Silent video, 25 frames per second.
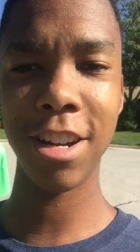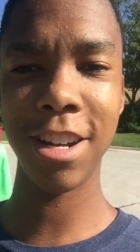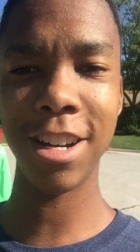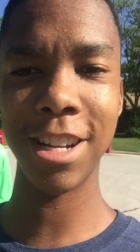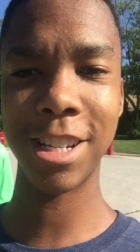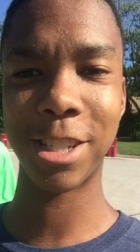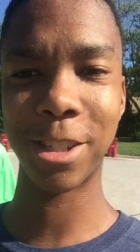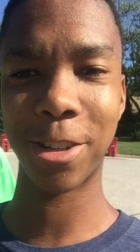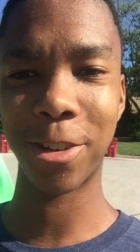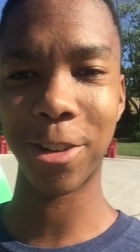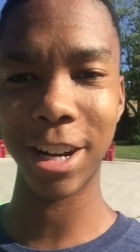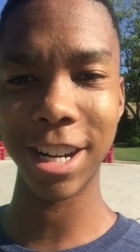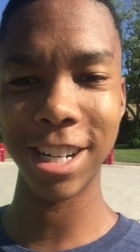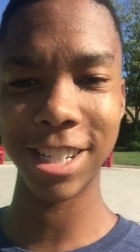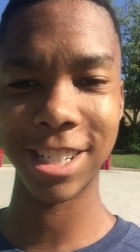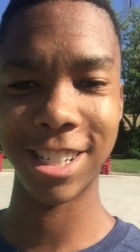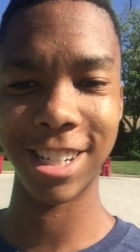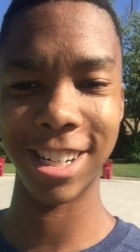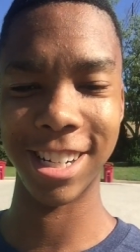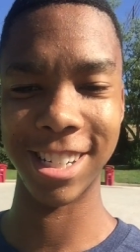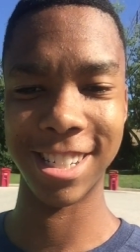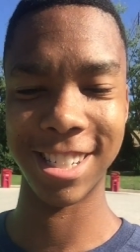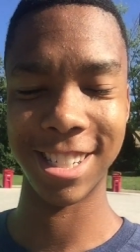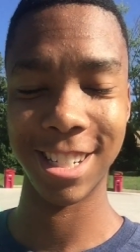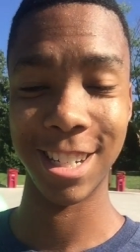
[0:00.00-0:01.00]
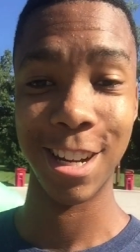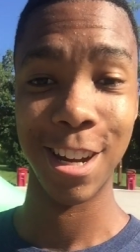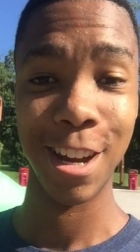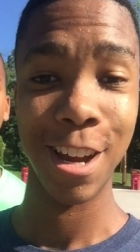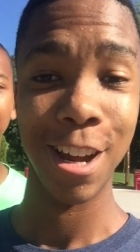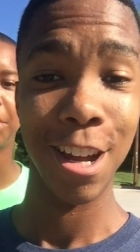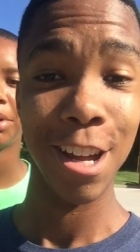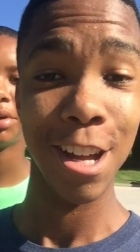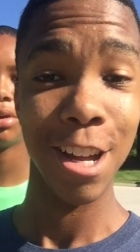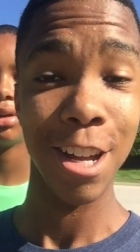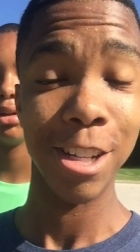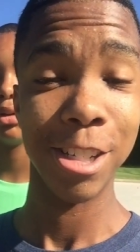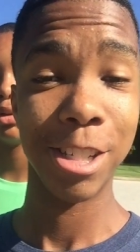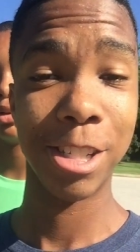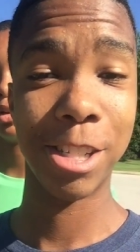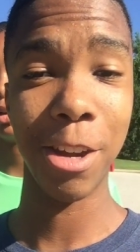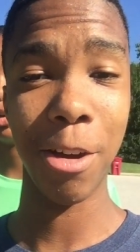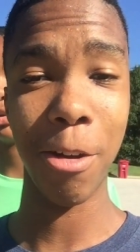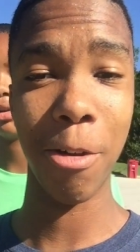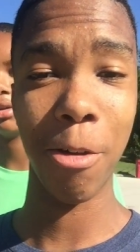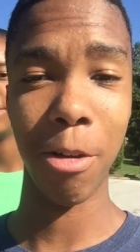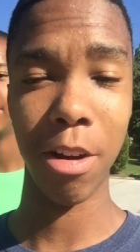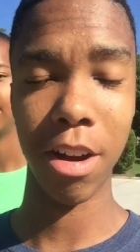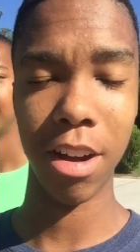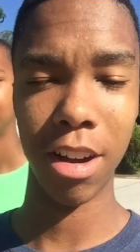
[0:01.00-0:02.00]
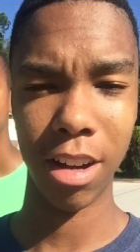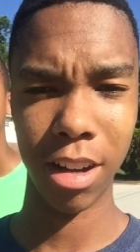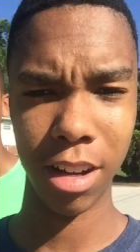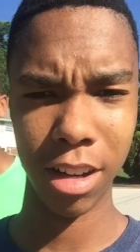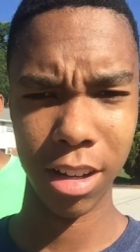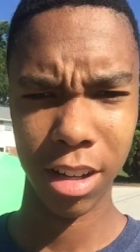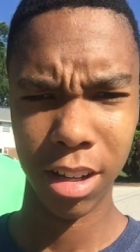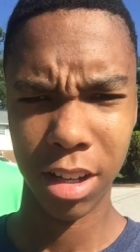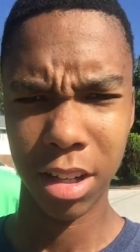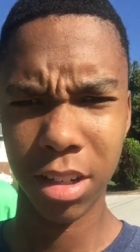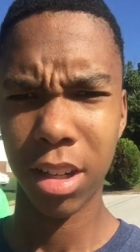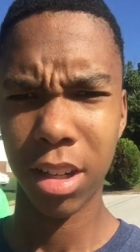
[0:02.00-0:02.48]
Goodness gracious! So, uh,